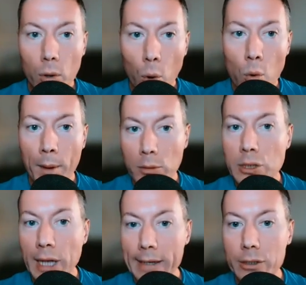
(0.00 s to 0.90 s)

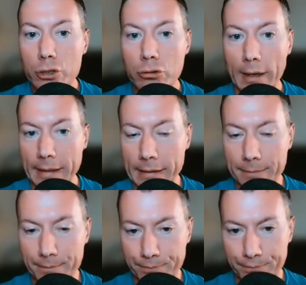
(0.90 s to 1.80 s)
almost had a trade.
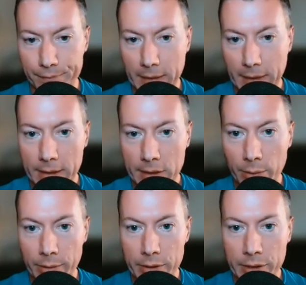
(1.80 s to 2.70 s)
Okay,
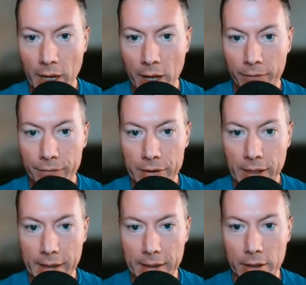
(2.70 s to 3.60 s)
so at the start of the
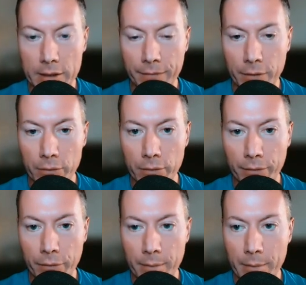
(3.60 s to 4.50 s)
day, guys, if
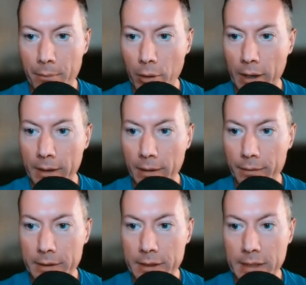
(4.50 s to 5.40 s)
you remember,
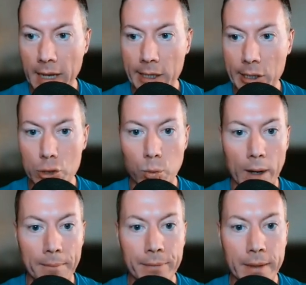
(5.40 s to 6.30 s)
this is the
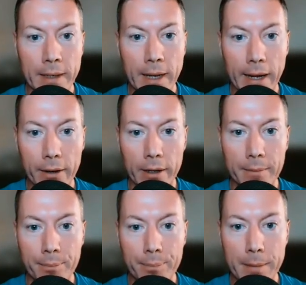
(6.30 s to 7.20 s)
H1, and I
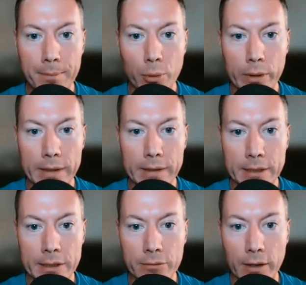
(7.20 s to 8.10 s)
pinpointed
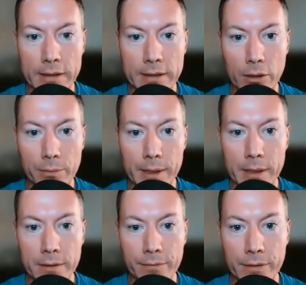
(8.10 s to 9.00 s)
this gray zone
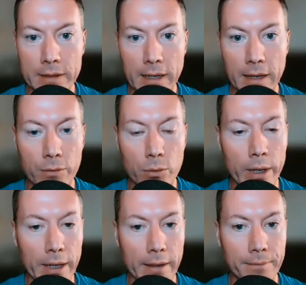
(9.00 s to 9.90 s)
because of this level
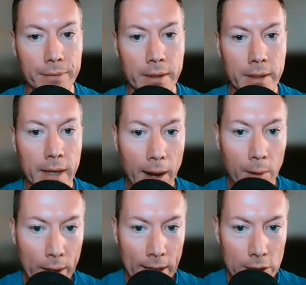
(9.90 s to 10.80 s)
here.
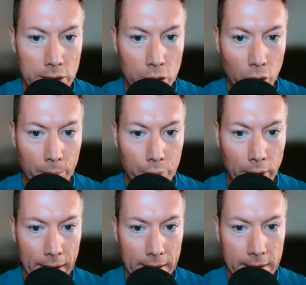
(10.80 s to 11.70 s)
And we actually got a
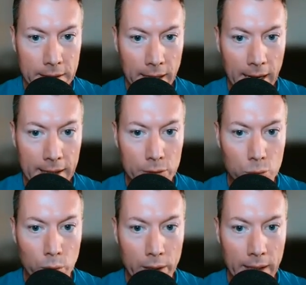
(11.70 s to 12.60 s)
break. This
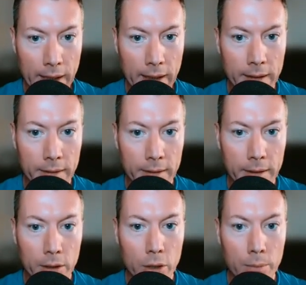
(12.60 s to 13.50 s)
candle here
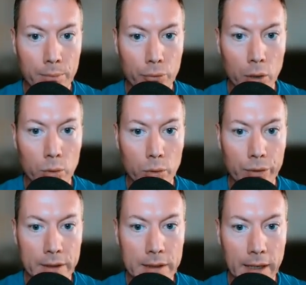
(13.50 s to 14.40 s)
broke
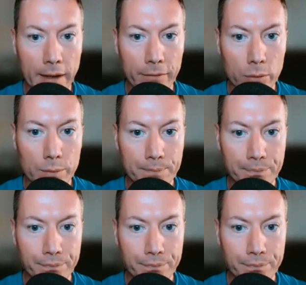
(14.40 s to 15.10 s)
this level.